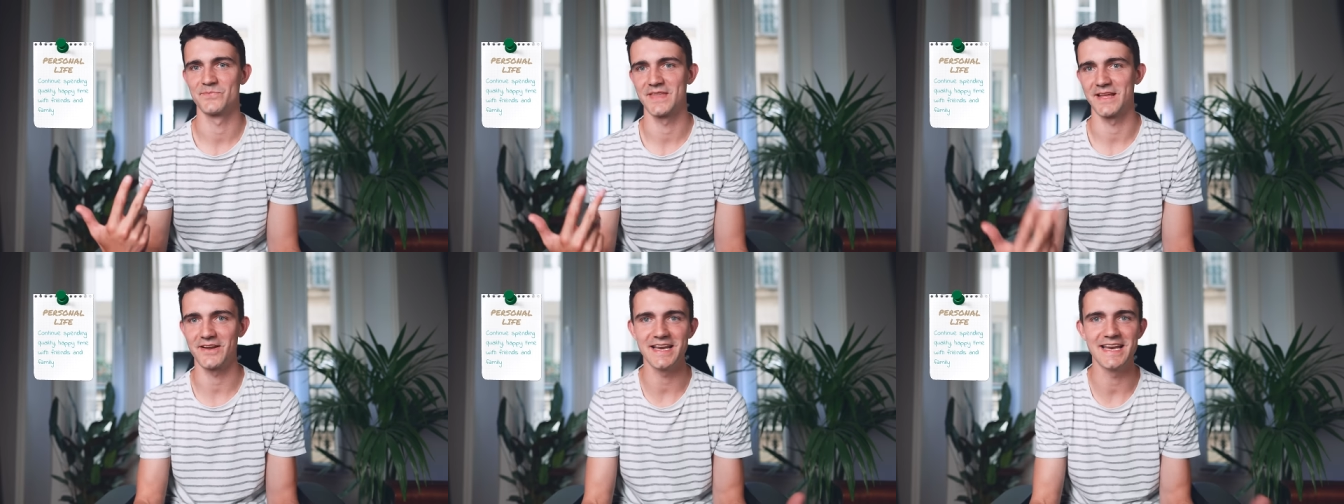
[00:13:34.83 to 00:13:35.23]

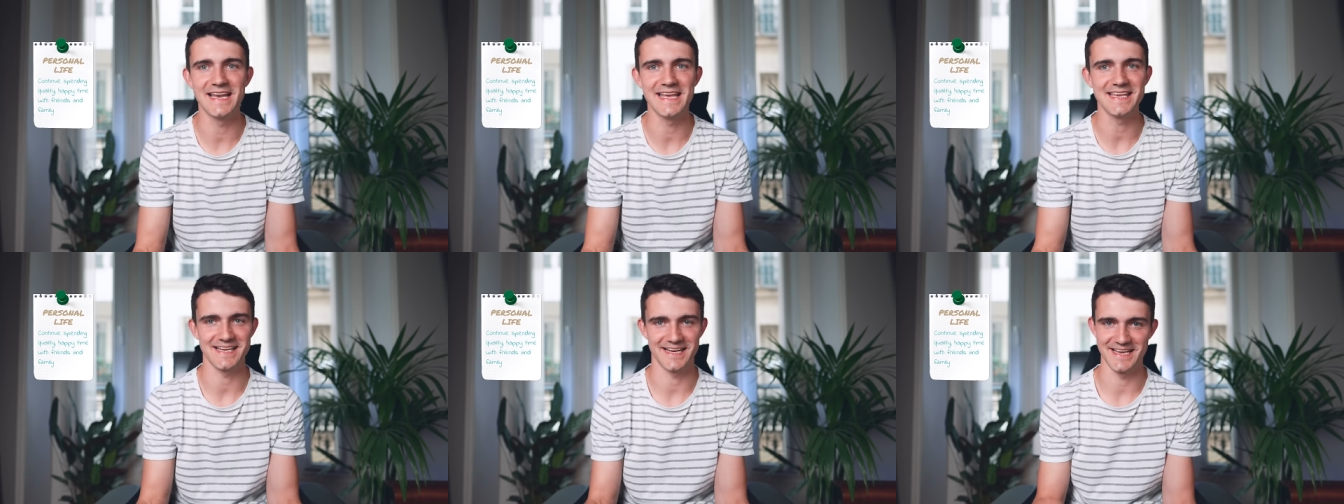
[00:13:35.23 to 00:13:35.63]
Now,
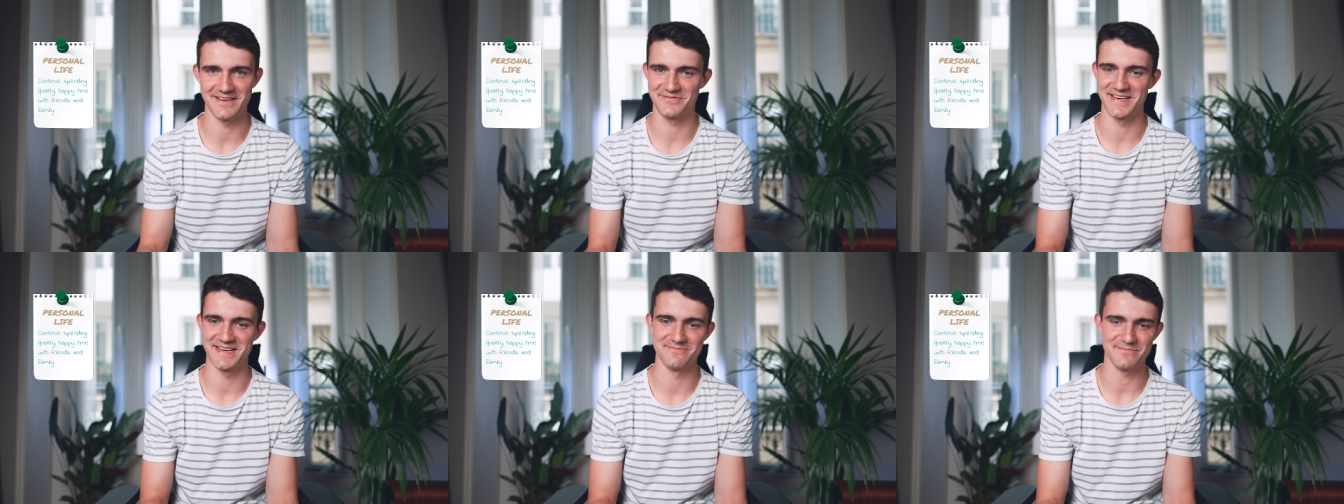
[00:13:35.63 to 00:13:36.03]
clearly I have
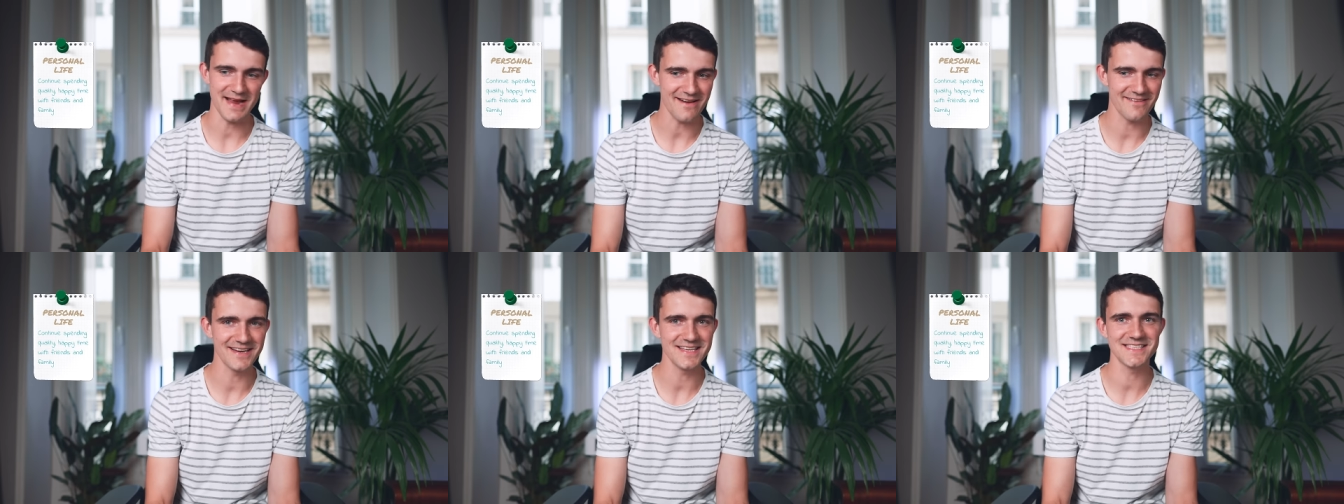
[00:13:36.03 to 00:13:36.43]
been in
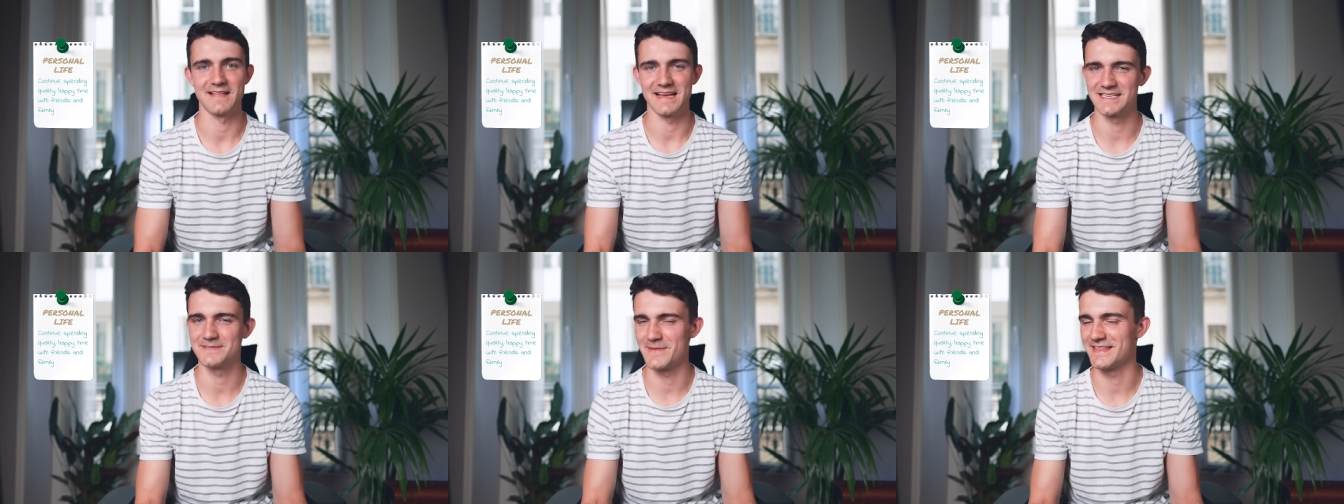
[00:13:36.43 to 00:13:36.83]
Paris.
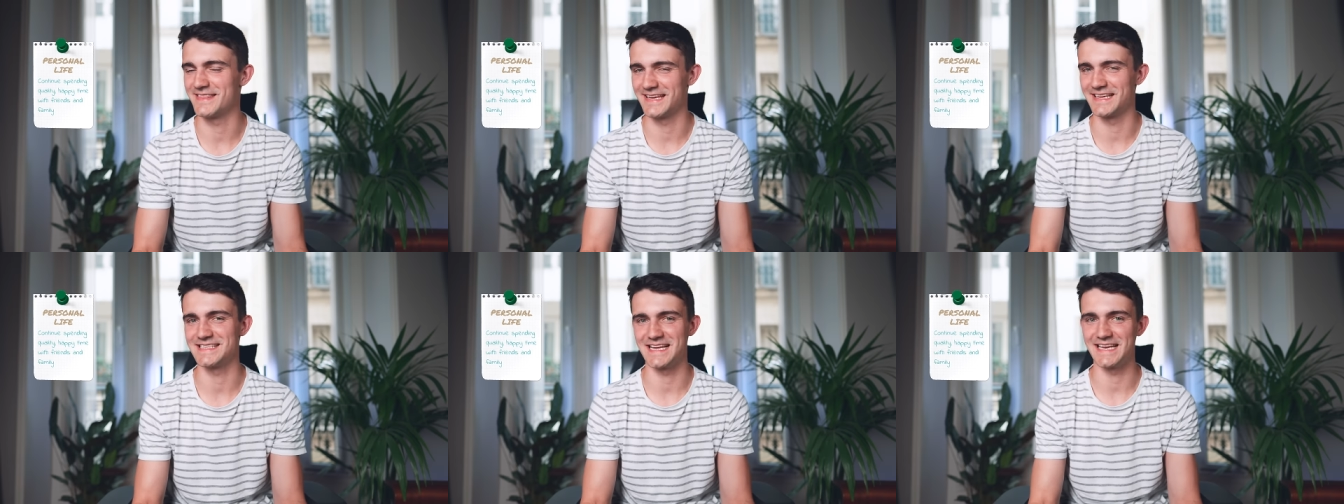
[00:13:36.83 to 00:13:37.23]
That has made
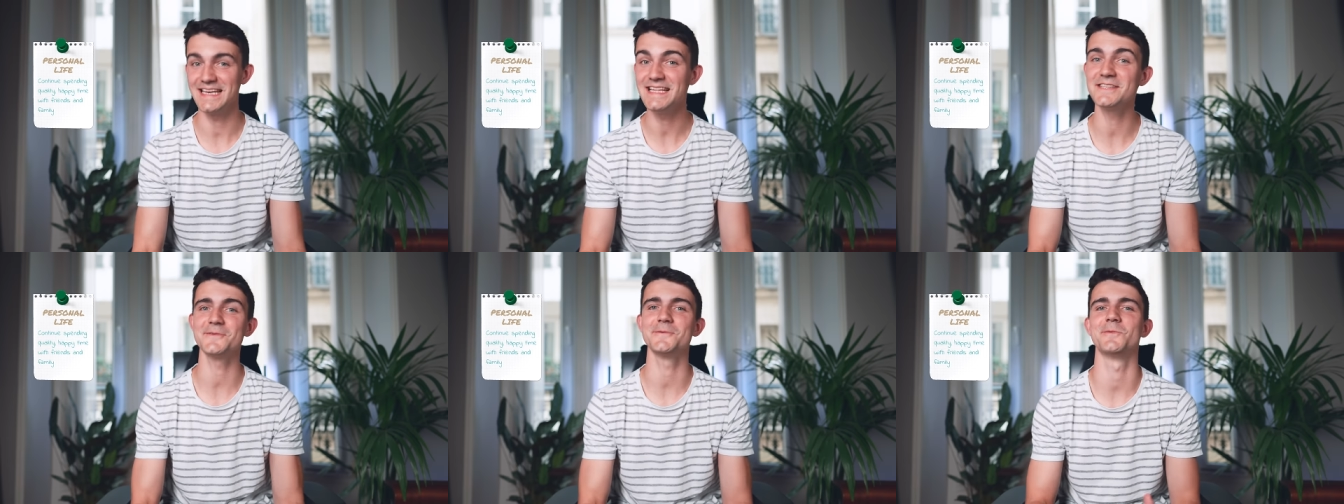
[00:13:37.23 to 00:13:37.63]
things a
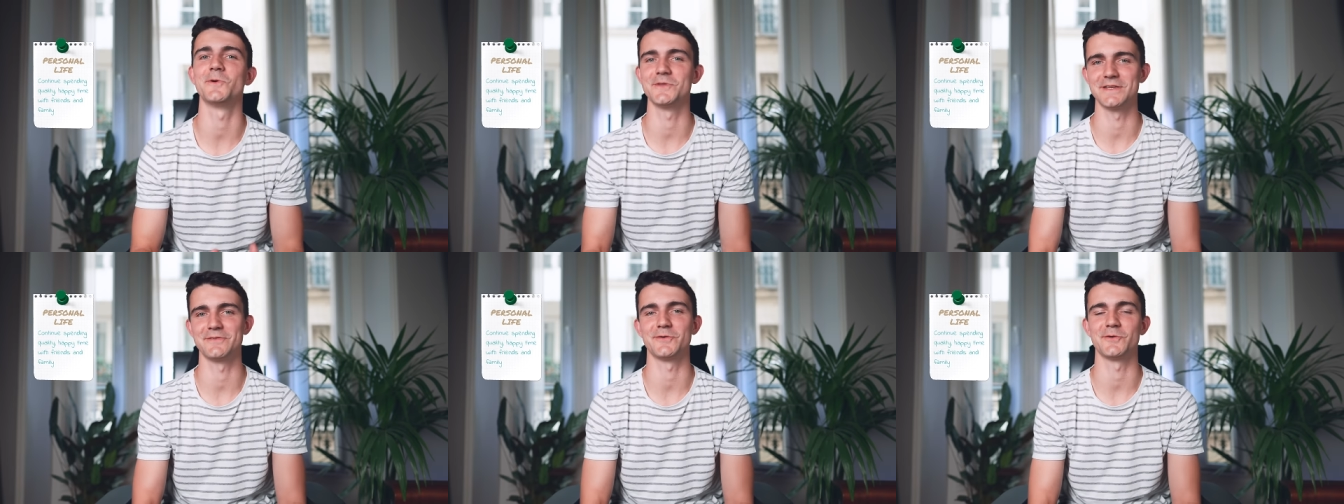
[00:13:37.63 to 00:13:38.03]
little more
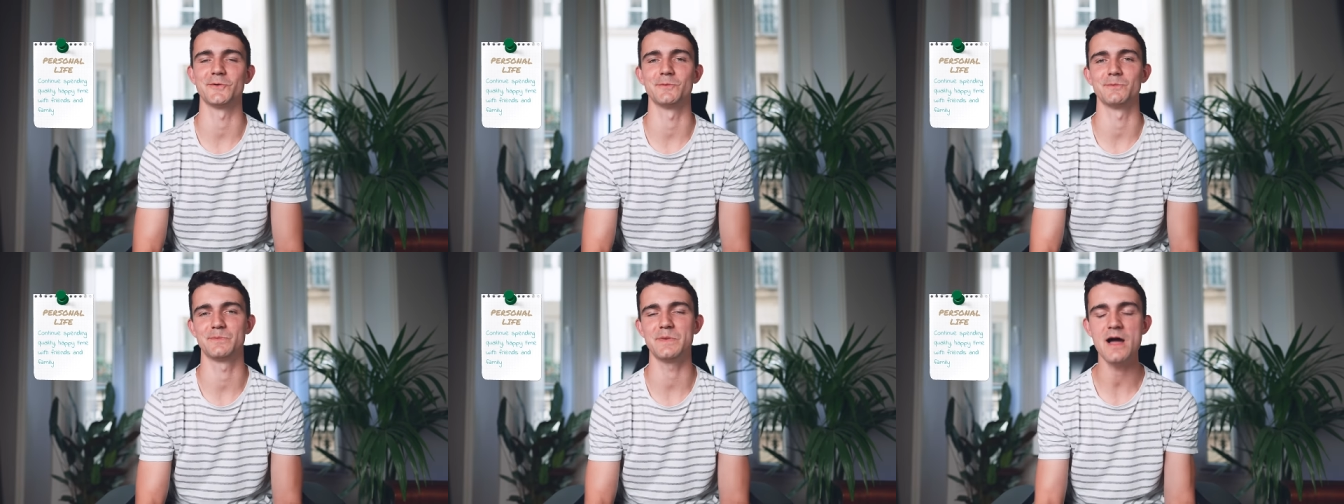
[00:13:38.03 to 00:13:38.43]

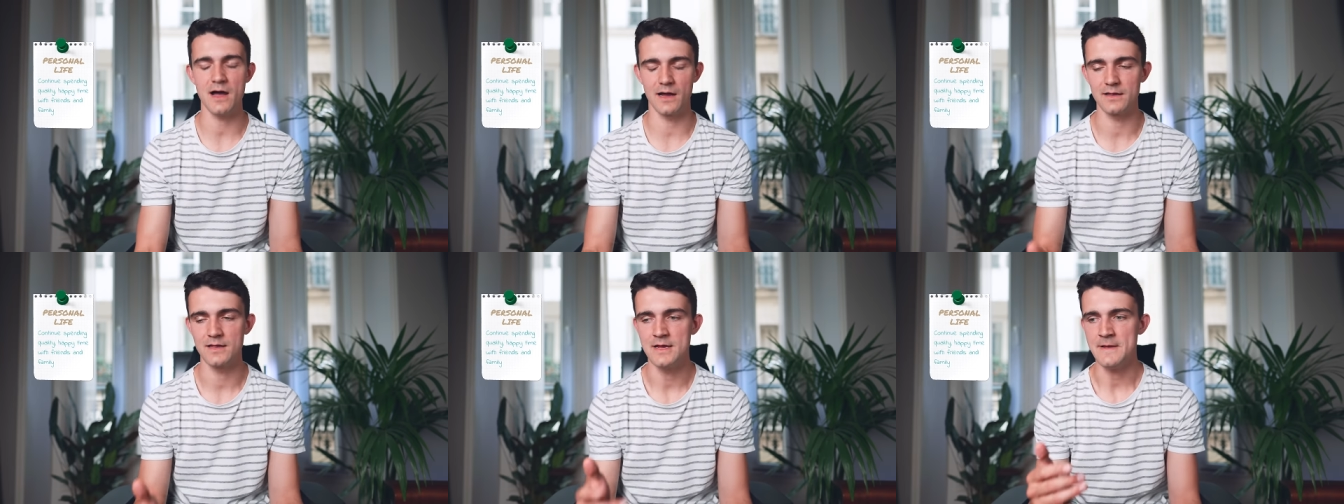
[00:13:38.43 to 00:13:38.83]
difficult,
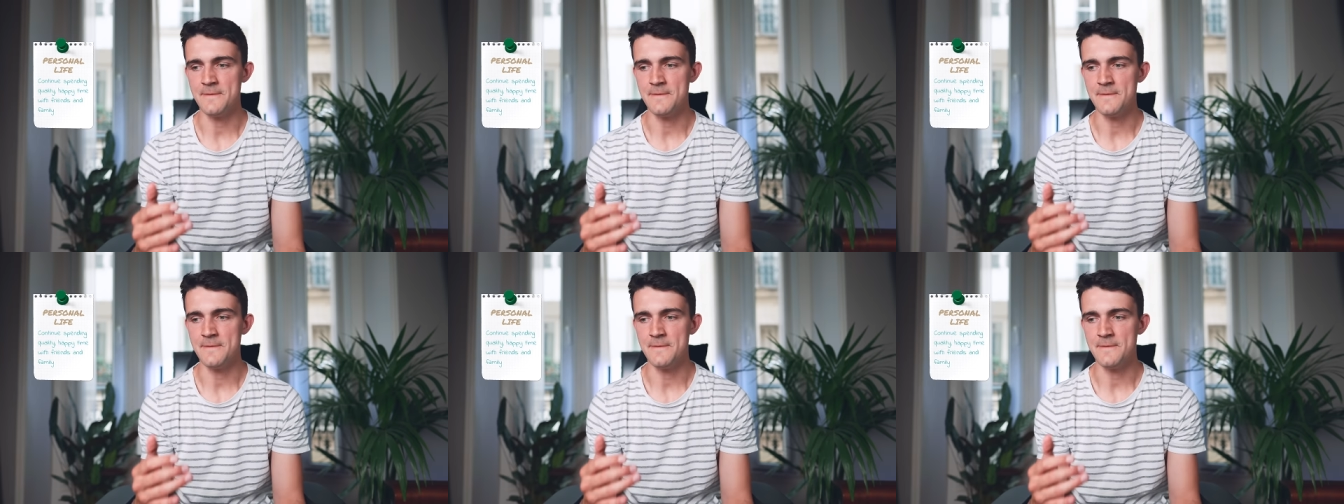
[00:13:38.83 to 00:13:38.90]
but